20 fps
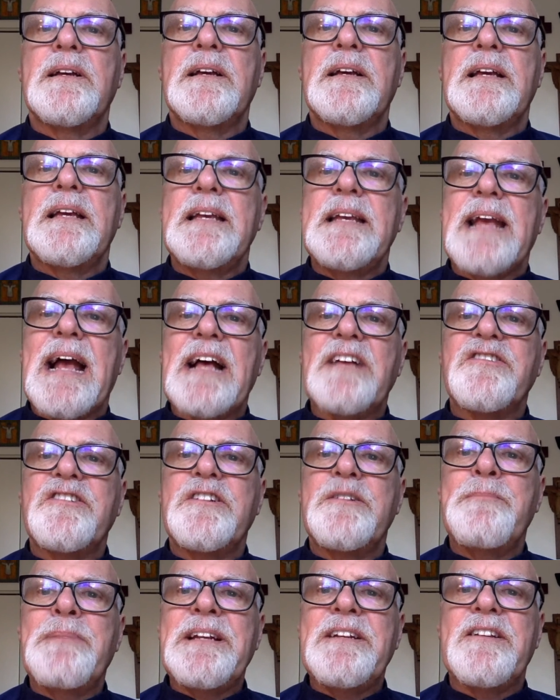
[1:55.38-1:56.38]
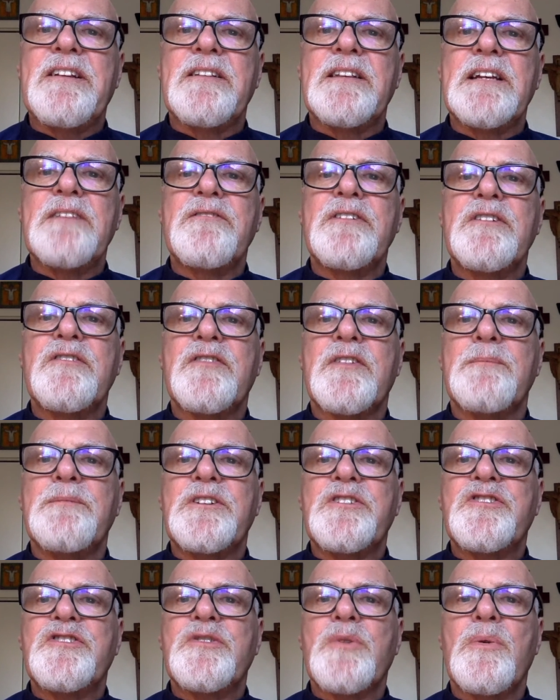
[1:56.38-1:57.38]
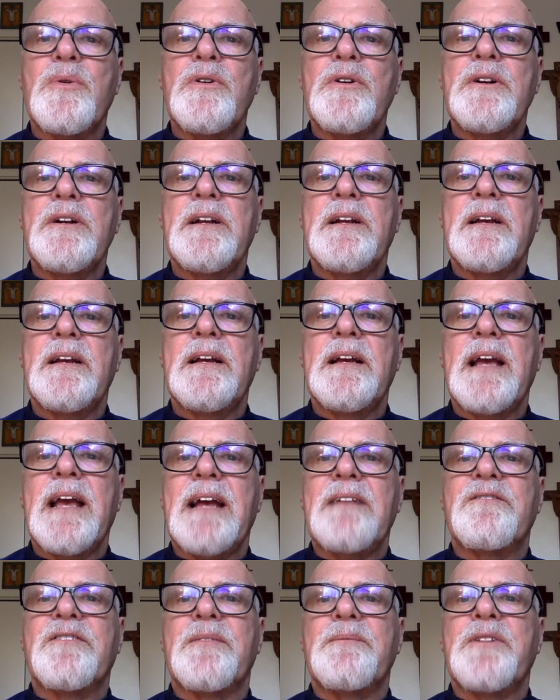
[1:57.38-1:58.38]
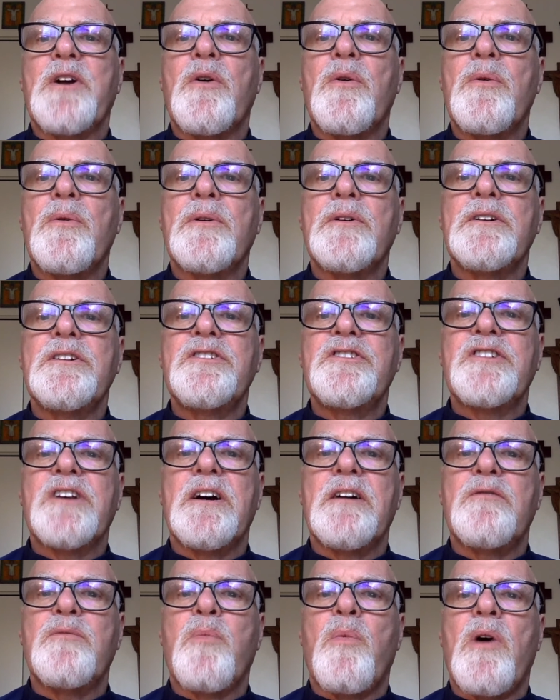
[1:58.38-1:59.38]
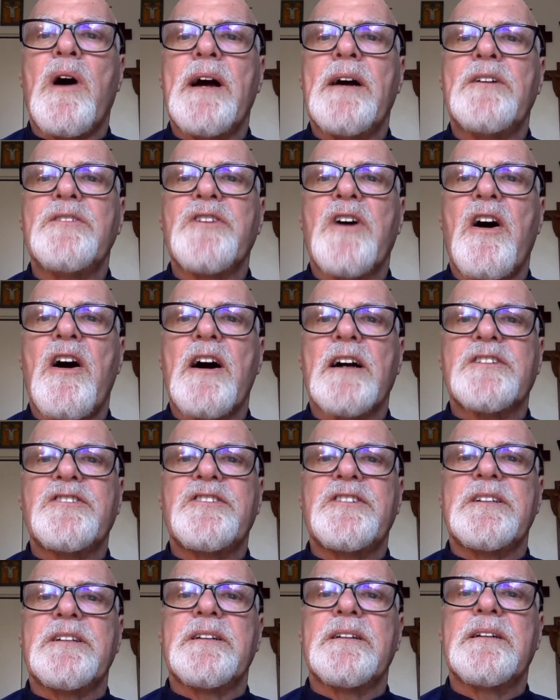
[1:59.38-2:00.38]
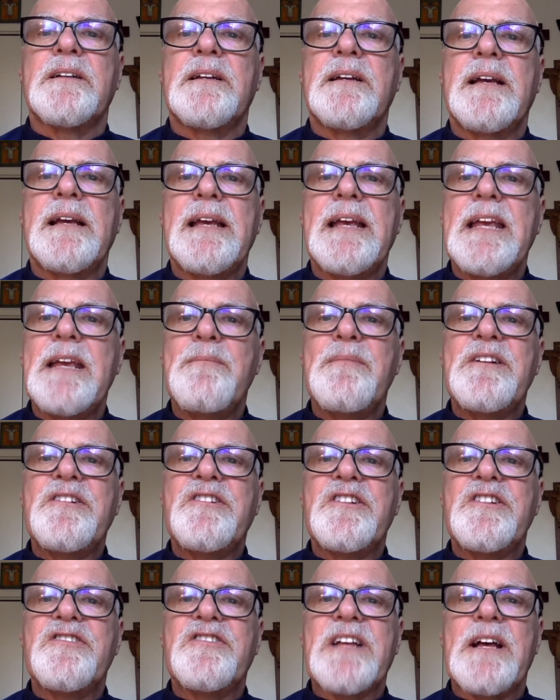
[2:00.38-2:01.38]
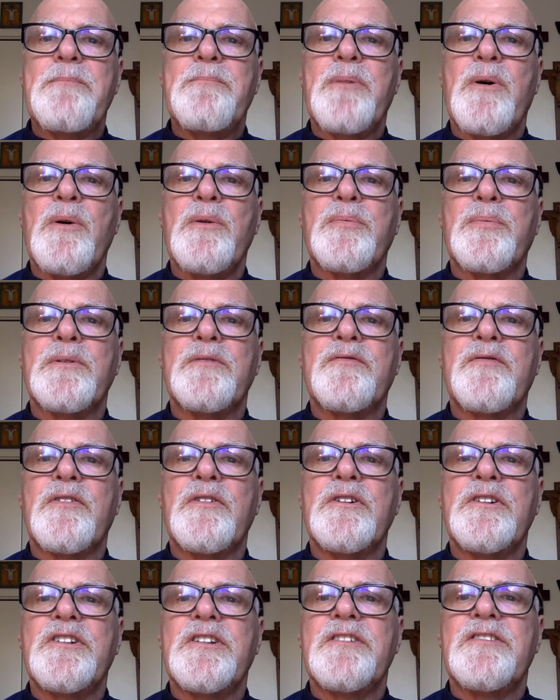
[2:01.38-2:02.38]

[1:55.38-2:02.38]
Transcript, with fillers: He asks to be delivered from the sword and from the horns of wild oxen, images that both refer to